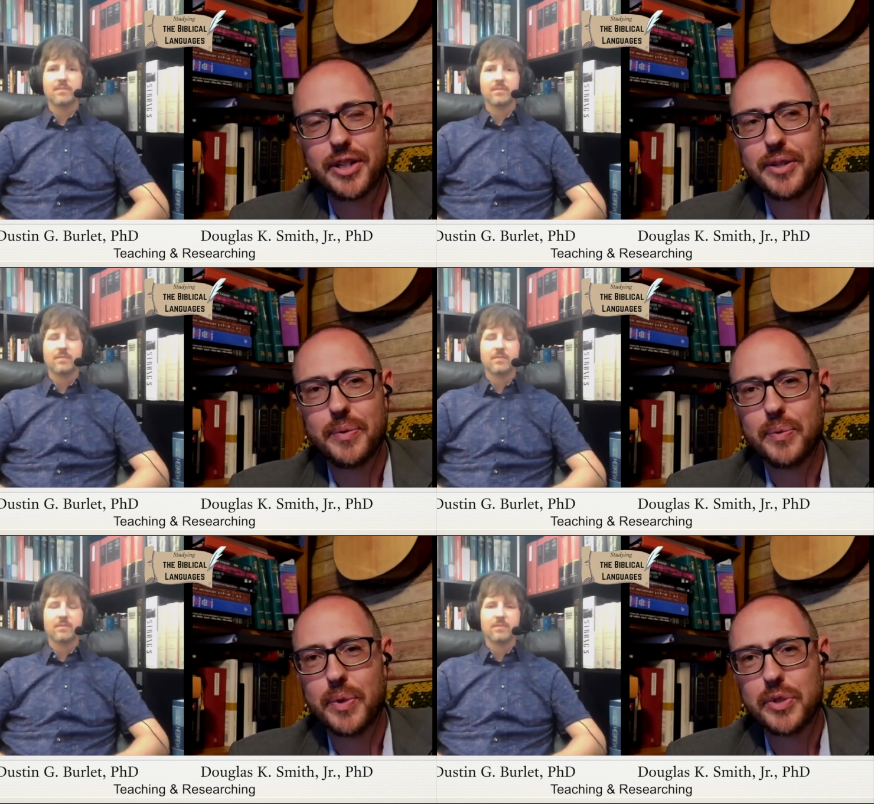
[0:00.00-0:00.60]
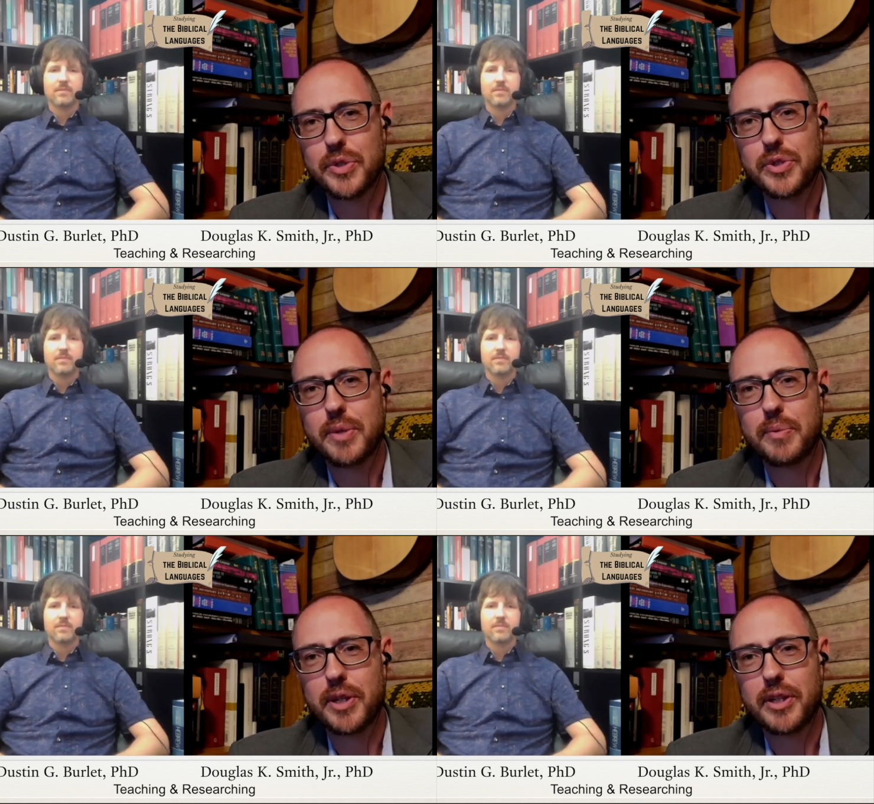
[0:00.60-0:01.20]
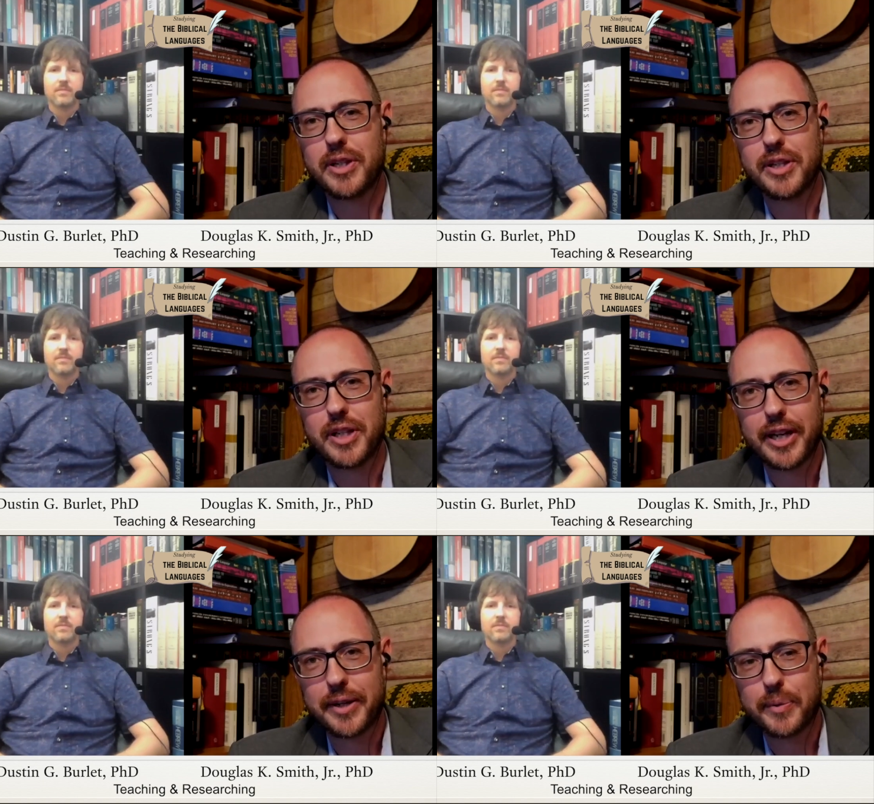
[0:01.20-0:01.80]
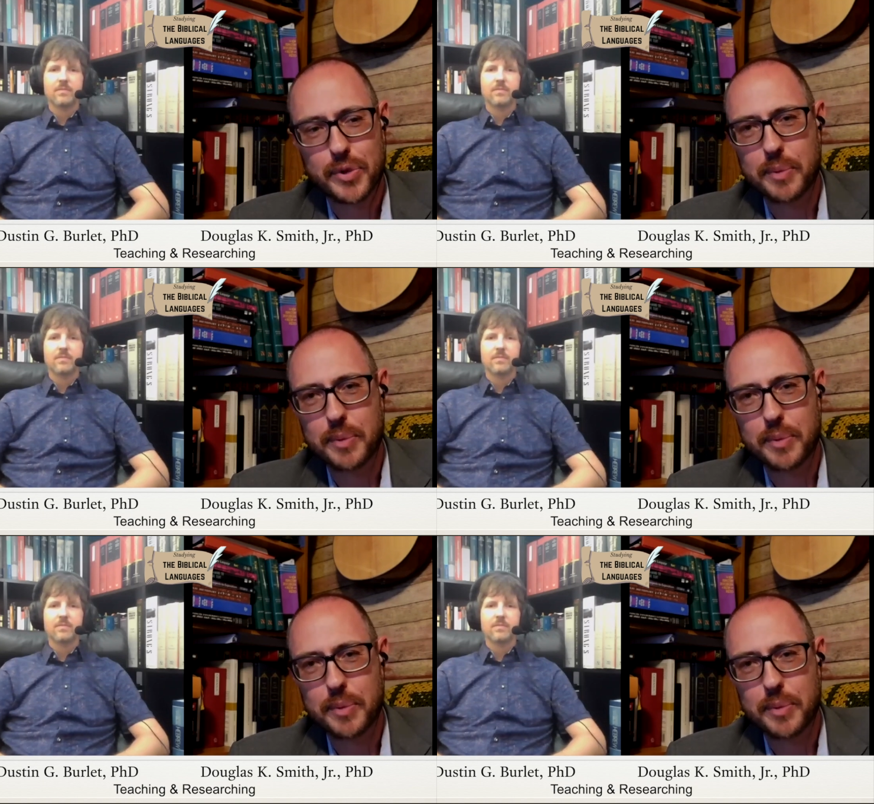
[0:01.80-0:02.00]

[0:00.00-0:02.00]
Speaker 1: it uh, wasn't something that, that